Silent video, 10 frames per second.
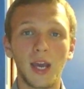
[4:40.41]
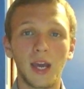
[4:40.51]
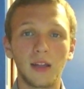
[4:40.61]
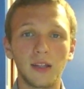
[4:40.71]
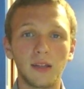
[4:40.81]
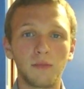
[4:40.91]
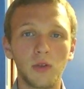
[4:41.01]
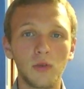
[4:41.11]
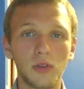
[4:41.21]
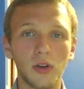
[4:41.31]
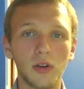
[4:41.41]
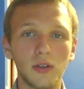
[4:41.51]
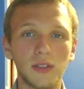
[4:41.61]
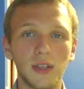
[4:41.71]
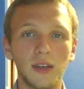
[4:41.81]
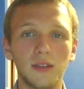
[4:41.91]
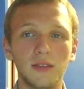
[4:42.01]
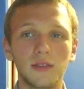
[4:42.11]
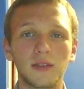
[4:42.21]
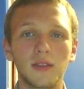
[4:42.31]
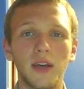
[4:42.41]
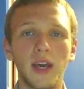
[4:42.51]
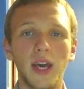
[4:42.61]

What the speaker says: And 2/3 is,